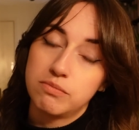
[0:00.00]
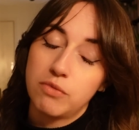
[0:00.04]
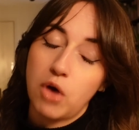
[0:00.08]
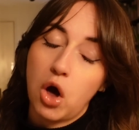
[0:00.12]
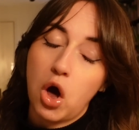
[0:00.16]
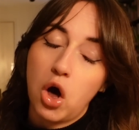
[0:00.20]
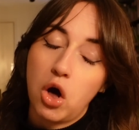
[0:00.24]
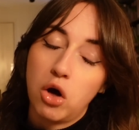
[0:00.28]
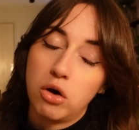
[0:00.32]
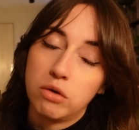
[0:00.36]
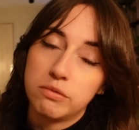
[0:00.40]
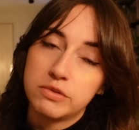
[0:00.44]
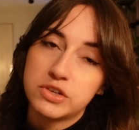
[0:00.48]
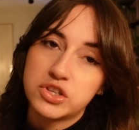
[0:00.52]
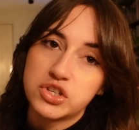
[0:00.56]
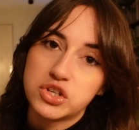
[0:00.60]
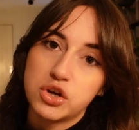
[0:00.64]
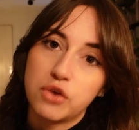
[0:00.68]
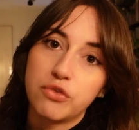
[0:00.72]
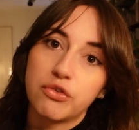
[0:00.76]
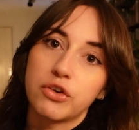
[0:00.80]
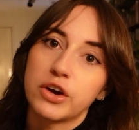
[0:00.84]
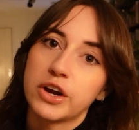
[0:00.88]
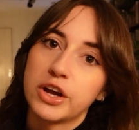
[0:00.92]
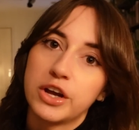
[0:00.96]
Oh,
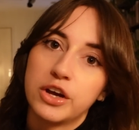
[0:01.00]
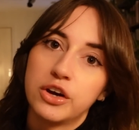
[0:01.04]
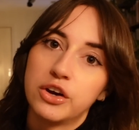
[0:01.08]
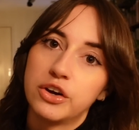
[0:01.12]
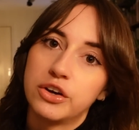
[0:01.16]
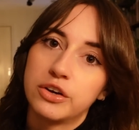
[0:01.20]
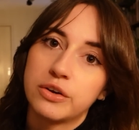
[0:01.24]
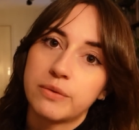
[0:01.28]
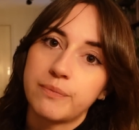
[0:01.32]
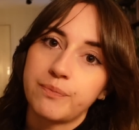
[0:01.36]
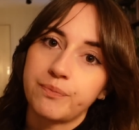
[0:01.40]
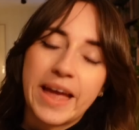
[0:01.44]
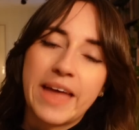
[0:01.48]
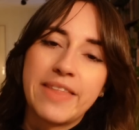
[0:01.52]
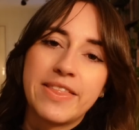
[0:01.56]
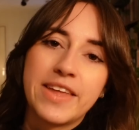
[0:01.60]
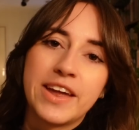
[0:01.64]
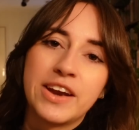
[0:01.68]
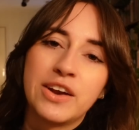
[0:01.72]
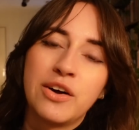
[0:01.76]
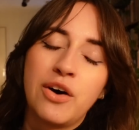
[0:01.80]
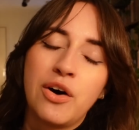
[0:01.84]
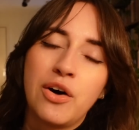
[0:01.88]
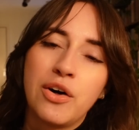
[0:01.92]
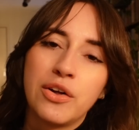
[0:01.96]
so freaking good. And
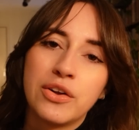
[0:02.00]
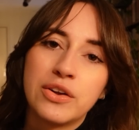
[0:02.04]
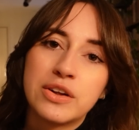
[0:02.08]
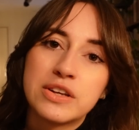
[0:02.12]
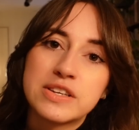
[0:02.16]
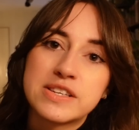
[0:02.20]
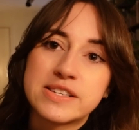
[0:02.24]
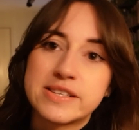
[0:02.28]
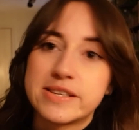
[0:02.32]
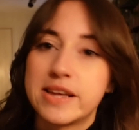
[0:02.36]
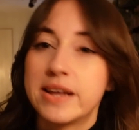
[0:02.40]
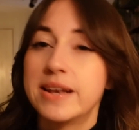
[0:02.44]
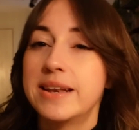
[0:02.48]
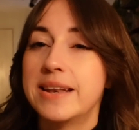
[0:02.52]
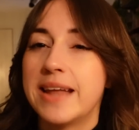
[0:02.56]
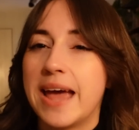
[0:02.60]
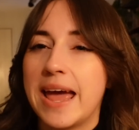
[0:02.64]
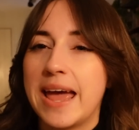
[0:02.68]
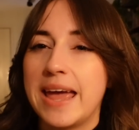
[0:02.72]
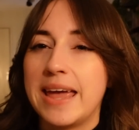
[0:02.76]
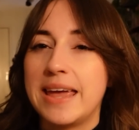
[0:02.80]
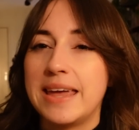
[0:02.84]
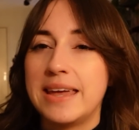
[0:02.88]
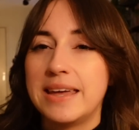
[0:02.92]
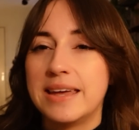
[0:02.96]
then on
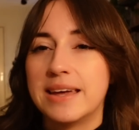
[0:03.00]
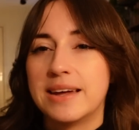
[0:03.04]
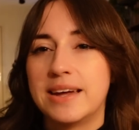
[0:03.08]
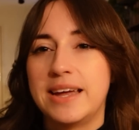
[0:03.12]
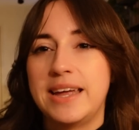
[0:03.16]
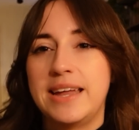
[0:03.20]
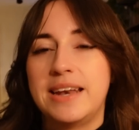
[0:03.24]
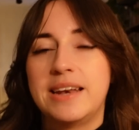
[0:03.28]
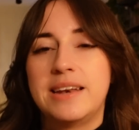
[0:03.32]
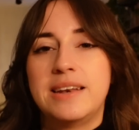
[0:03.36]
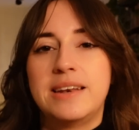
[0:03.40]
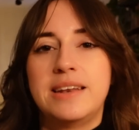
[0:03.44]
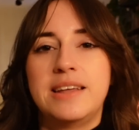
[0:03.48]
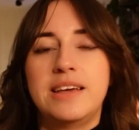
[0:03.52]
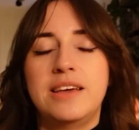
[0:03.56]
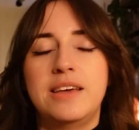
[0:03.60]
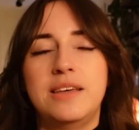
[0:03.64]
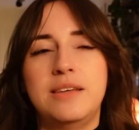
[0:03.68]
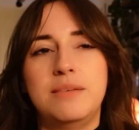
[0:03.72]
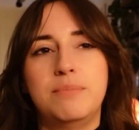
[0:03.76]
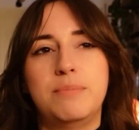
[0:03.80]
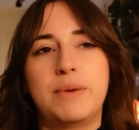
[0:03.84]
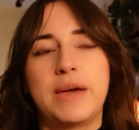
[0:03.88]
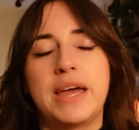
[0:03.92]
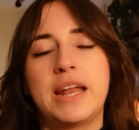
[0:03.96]
Sunday, in
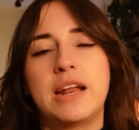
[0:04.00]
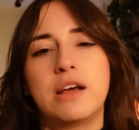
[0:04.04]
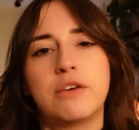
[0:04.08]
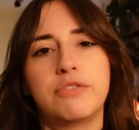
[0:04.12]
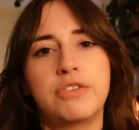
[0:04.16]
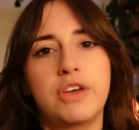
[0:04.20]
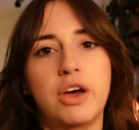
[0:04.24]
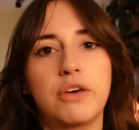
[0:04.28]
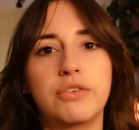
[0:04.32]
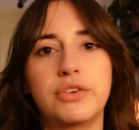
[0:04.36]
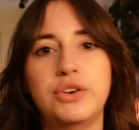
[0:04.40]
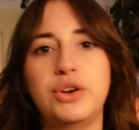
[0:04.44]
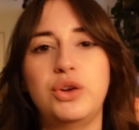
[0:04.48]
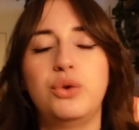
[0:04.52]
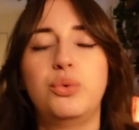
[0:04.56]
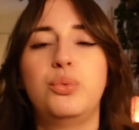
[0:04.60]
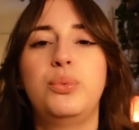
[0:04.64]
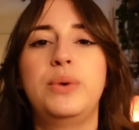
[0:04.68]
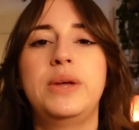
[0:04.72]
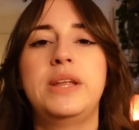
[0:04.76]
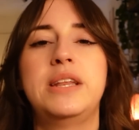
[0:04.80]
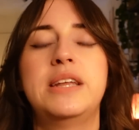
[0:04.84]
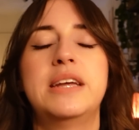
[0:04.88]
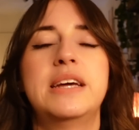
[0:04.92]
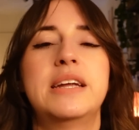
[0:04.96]
the beginning of the afternoon,
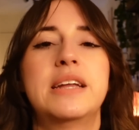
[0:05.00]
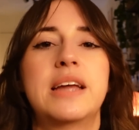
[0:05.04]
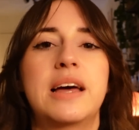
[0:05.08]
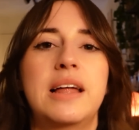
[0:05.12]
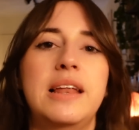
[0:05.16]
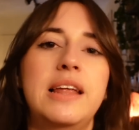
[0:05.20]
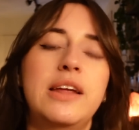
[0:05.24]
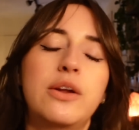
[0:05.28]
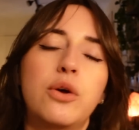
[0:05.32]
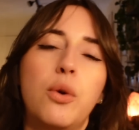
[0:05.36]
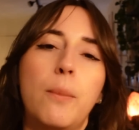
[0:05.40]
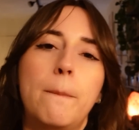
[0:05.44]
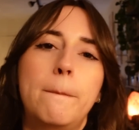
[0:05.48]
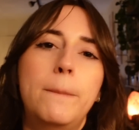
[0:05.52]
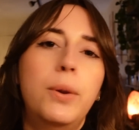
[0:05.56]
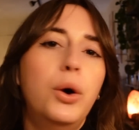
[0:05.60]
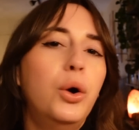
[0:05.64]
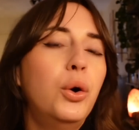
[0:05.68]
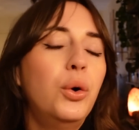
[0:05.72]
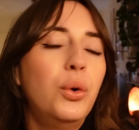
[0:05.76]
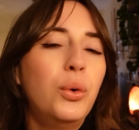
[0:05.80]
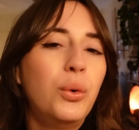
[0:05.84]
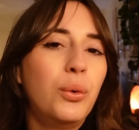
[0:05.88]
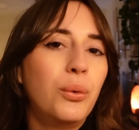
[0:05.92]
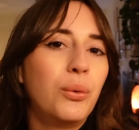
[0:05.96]
we did a little
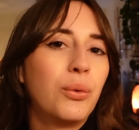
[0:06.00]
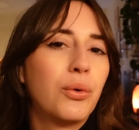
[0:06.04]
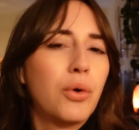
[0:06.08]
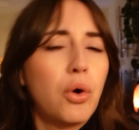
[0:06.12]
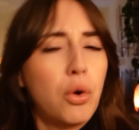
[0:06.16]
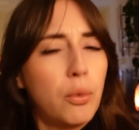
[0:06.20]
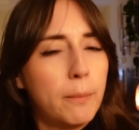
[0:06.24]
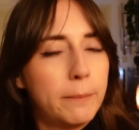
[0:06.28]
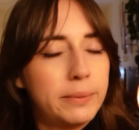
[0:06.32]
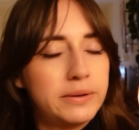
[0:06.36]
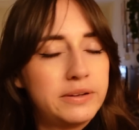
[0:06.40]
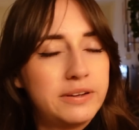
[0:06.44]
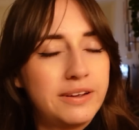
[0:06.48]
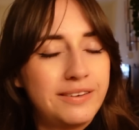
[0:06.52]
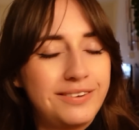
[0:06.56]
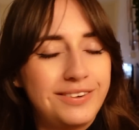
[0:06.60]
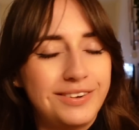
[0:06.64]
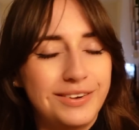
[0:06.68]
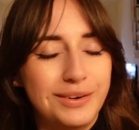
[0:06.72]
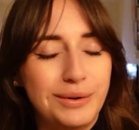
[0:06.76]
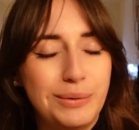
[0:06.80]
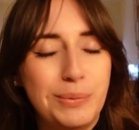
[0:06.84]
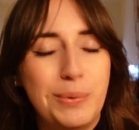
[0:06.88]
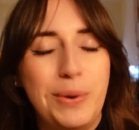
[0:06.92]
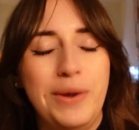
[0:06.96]
pool
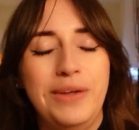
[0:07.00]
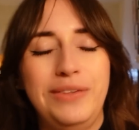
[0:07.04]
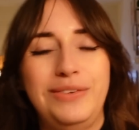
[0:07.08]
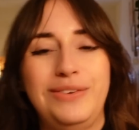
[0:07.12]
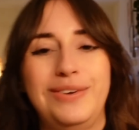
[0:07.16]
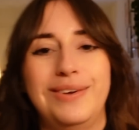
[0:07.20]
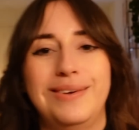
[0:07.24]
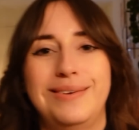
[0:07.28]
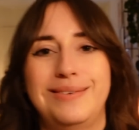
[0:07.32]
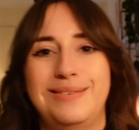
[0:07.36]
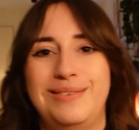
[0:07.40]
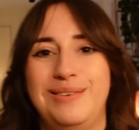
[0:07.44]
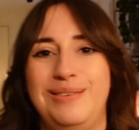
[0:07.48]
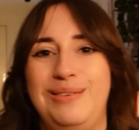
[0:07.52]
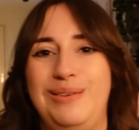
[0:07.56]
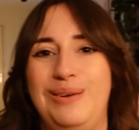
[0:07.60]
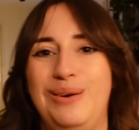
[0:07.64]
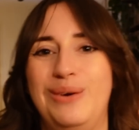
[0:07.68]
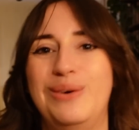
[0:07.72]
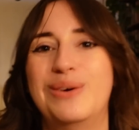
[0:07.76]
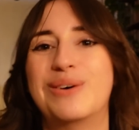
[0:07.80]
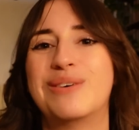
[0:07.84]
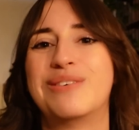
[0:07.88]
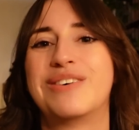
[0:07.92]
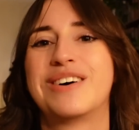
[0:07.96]
competition with just the
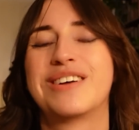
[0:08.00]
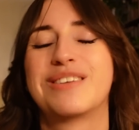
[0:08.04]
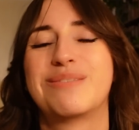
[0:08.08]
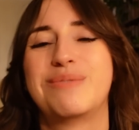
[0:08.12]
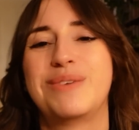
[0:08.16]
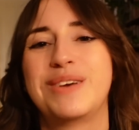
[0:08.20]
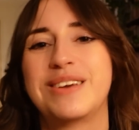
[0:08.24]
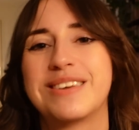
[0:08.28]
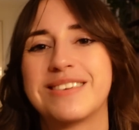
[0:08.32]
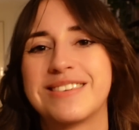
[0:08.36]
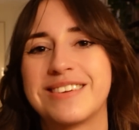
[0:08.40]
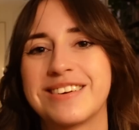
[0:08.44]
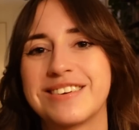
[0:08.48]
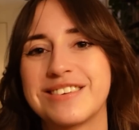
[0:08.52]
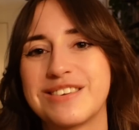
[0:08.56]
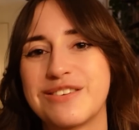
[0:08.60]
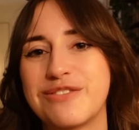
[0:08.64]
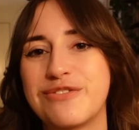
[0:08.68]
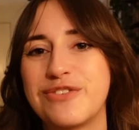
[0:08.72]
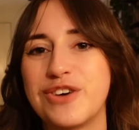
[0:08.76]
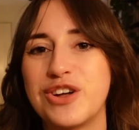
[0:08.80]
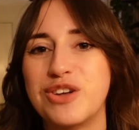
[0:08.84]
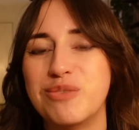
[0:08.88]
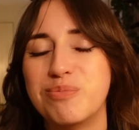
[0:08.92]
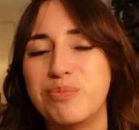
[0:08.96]
two of us because there's a
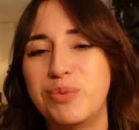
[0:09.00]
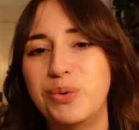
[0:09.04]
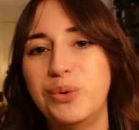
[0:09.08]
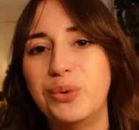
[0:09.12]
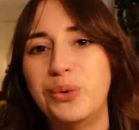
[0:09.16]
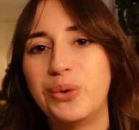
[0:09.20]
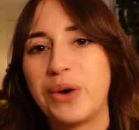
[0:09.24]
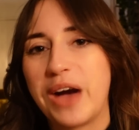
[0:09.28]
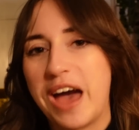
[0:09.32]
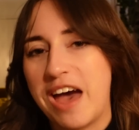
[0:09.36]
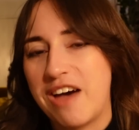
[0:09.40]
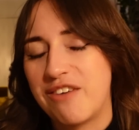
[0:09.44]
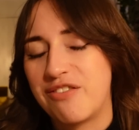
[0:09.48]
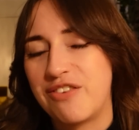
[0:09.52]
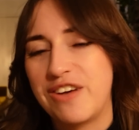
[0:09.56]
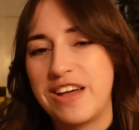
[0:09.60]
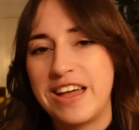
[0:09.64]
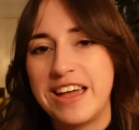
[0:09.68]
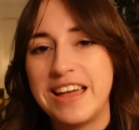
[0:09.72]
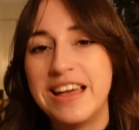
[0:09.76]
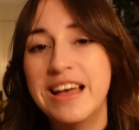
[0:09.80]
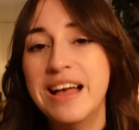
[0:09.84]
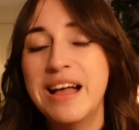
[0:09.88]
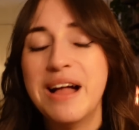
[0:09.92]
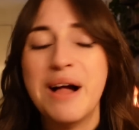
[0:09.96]
fun pool
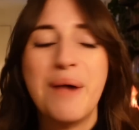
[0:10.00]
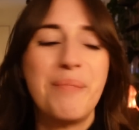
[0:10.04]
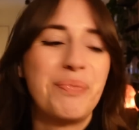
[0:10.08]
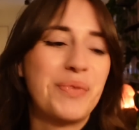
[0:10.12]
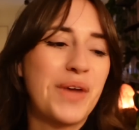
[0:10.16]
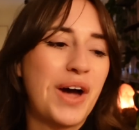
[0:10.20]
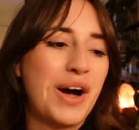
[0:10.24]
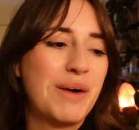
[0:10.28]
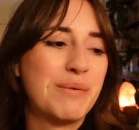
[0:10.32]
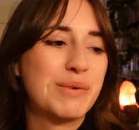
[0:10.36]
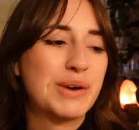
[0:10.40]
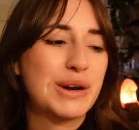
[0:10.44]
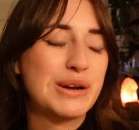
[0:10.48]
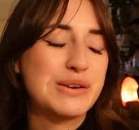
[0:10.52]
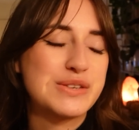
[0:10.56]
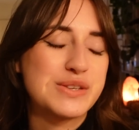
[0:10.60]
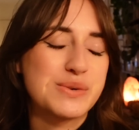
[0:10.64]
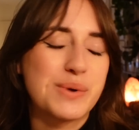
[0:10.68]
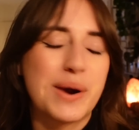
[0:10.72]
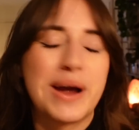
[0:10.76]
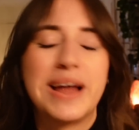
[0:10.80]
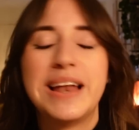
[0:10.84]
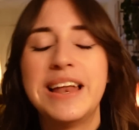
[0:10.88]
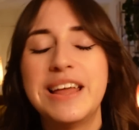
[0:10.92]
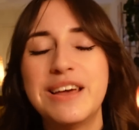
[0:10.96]
cafe um, close to
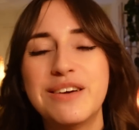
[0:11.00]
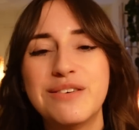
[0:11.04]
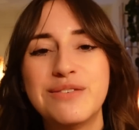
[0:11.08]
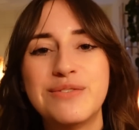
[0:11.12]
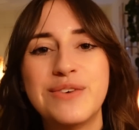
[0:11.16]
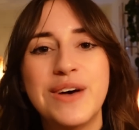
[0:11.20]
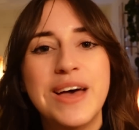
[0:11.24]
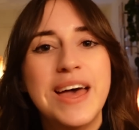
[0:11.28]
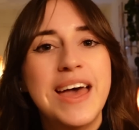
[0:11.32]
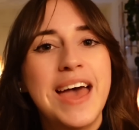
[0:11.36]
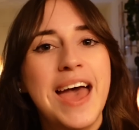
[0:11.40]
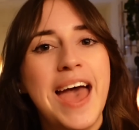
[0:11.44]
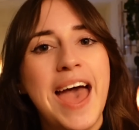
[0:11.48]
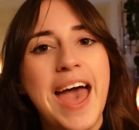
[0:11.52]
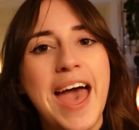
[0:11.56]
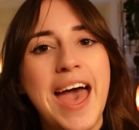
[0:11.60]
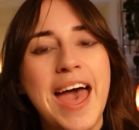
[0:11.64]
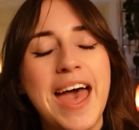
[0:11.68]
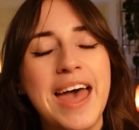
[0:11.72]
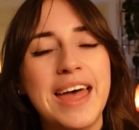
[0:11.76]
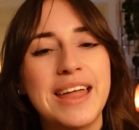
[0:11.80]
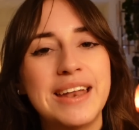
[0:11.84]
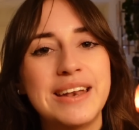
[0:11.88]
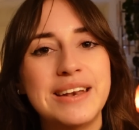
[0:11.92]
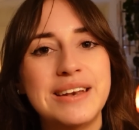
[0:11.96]
where I live,
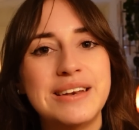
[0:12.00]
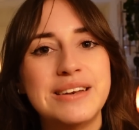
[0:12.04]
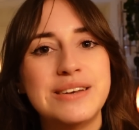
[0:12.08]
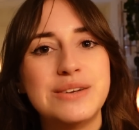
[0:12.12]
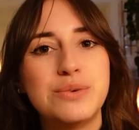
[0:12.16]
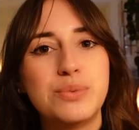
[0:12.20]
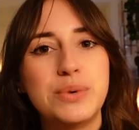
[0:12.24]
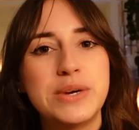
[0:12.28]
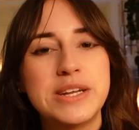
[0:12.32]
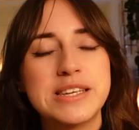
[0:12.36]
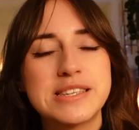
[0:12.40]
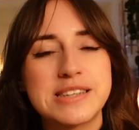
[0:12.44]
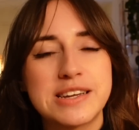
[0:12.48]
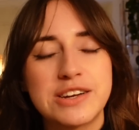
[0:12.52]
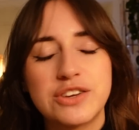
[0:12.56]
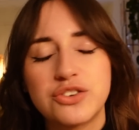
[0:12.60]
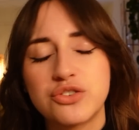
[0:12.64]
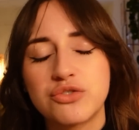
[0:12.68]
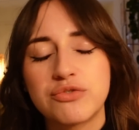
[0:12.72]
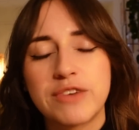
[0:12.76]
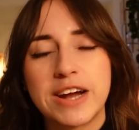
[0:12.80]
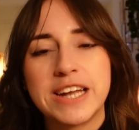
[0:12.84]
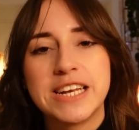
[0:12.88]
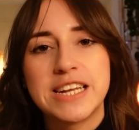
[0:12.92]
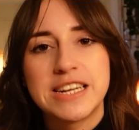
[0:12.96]
and we decided
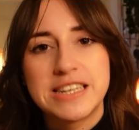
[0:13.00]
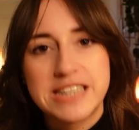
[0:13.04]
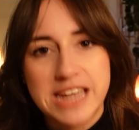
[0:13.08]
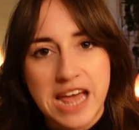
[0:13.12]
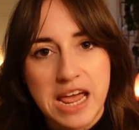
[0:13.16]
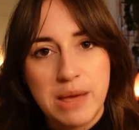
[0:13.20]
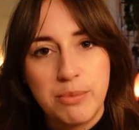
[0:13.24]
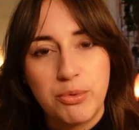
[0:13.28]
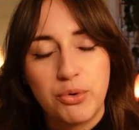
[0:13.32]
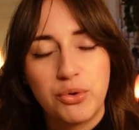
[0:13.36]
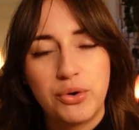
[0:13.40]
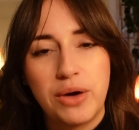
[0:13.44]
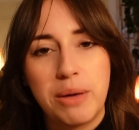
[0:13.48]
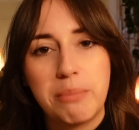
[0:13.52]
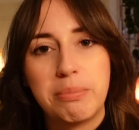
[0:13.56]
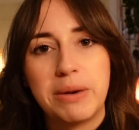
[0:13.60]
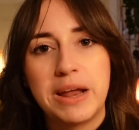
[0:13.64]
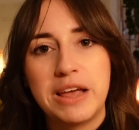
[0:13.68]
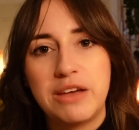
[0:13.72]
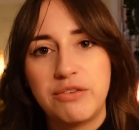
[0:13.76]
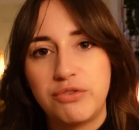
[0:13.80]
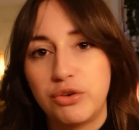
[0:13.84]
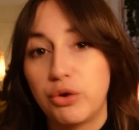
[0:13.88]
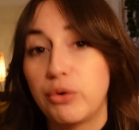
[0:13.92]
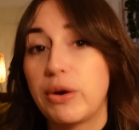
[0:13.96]
to rent a table and
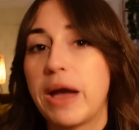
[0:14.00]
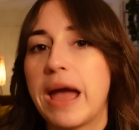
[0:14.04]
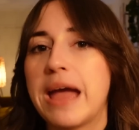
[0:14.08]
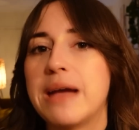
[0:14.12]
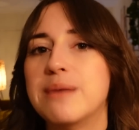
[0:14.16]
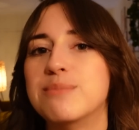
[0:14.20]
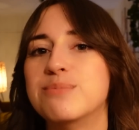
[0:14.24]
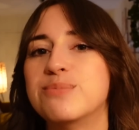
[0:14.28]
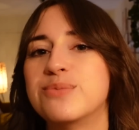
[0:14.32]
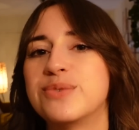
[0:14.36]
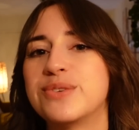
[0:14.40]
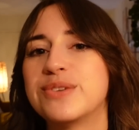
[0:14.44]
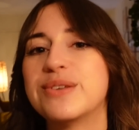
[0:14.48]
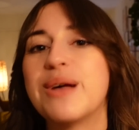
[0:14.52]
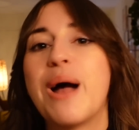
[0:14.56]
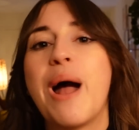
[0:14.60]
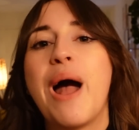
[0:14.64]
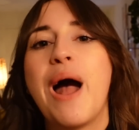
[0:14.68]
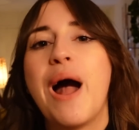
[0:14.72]
play a few games.